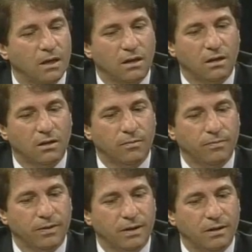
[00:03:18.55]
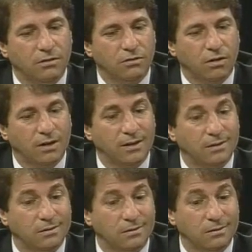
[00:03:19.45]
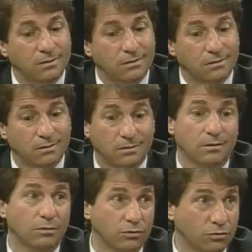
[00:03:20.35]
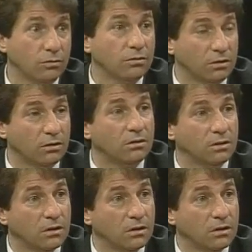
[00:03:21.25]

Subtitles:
and try to get to some of the truth here,